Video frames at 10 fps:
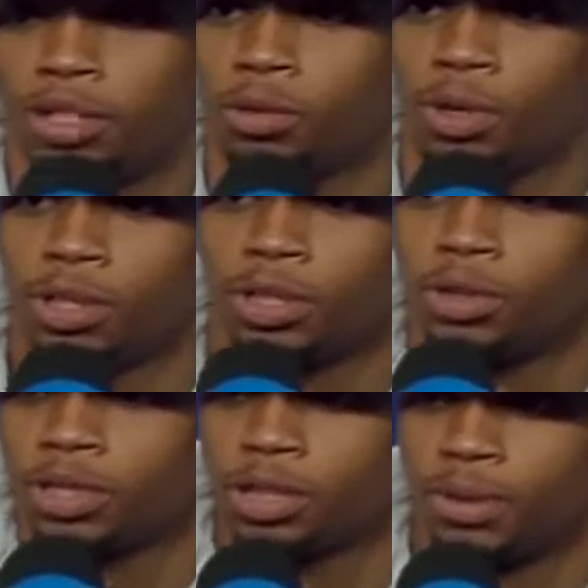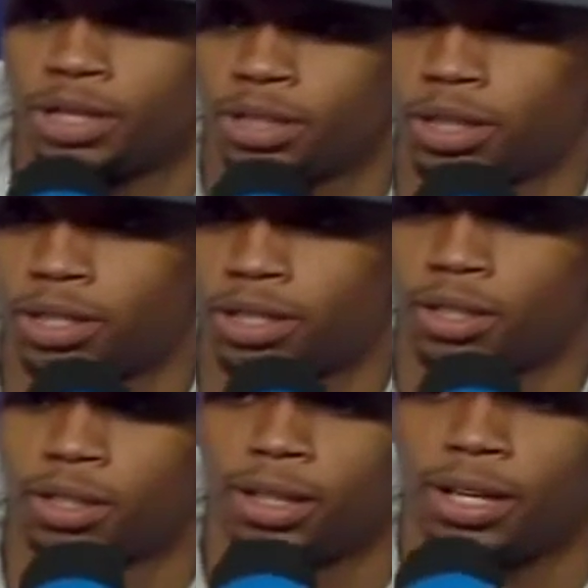means the world to us, especially our
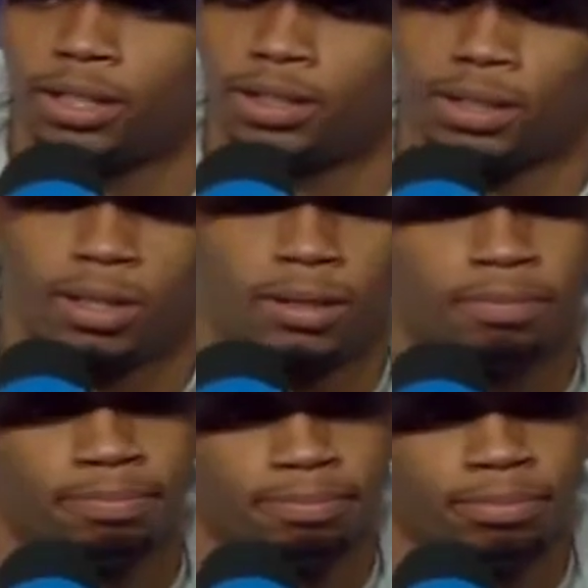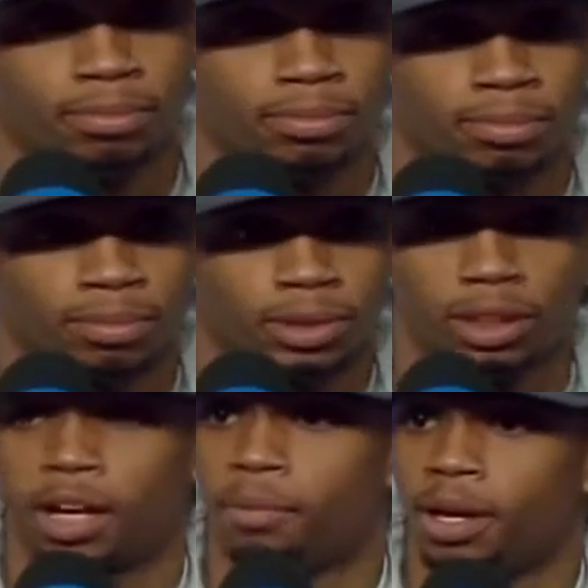senior class.
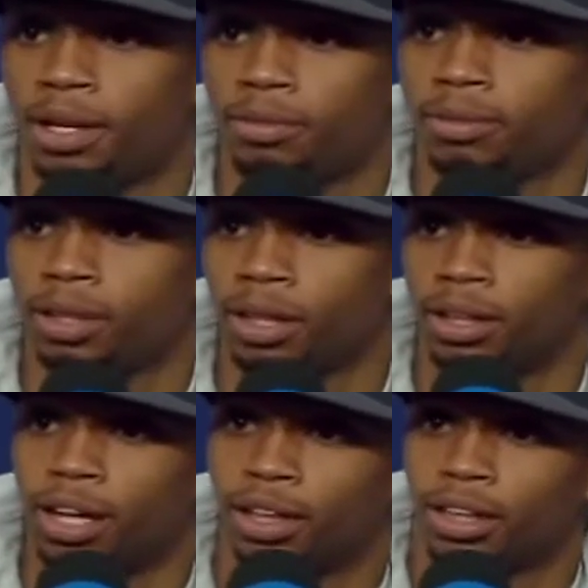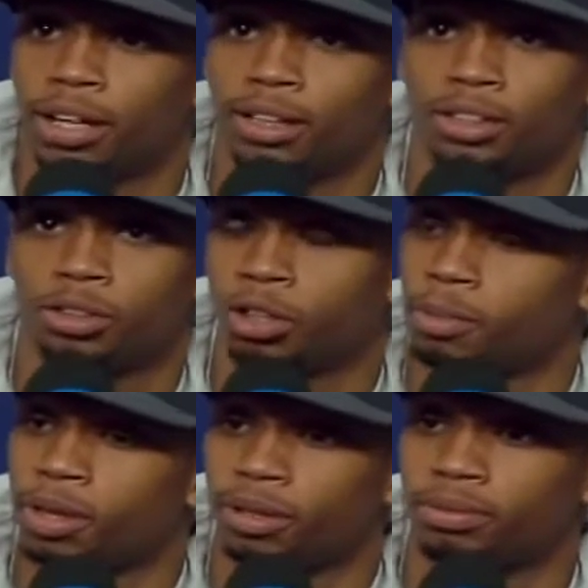To come in and get knocked out of this
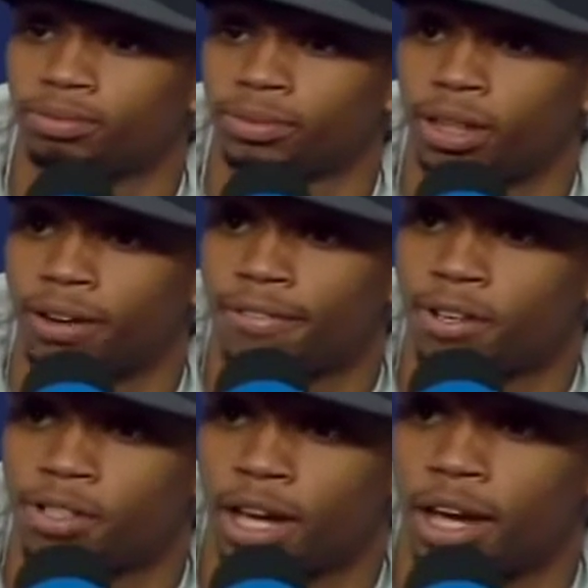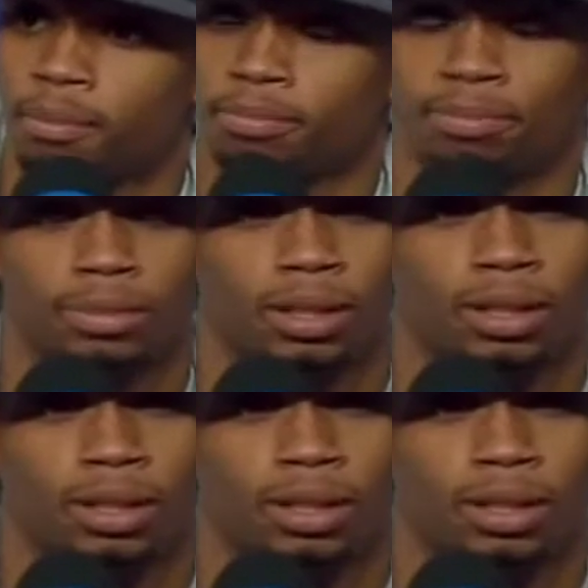tournament in our first game,